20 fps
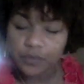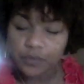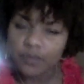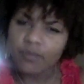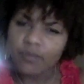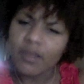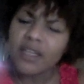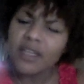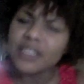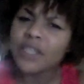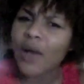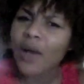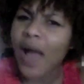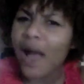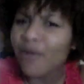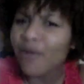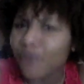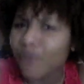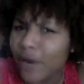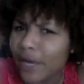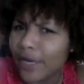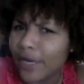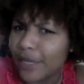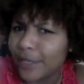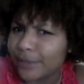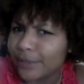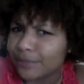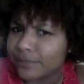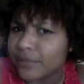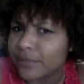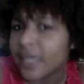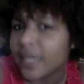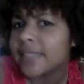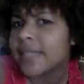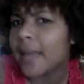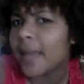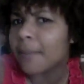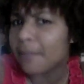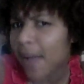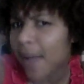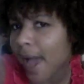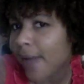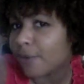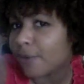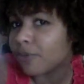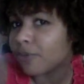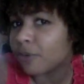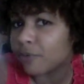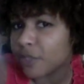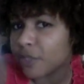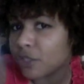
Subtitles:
So I read that model from